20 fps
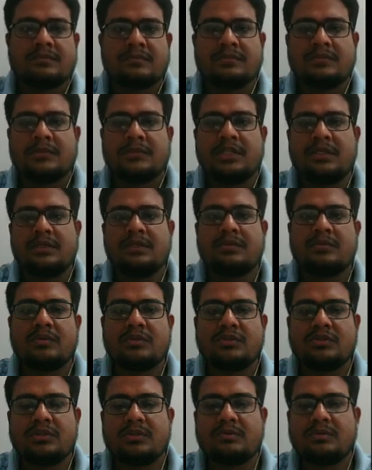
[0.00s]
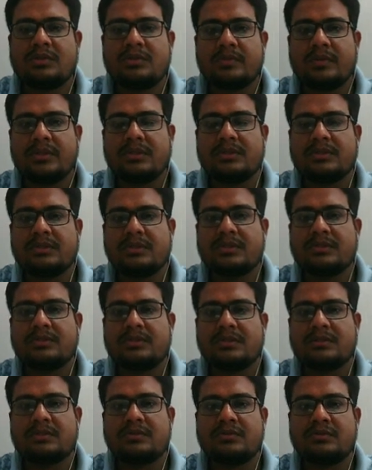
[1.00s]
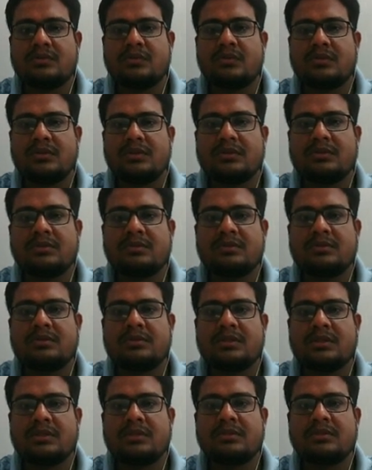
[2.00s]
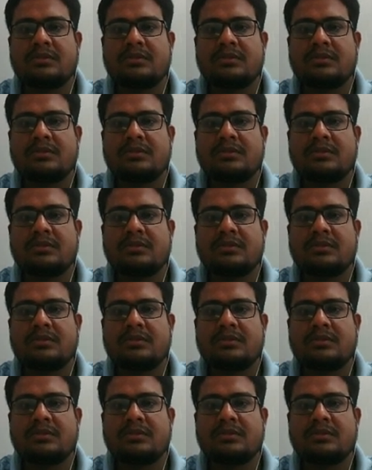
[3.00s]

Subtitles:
Then in question number 26, it is told that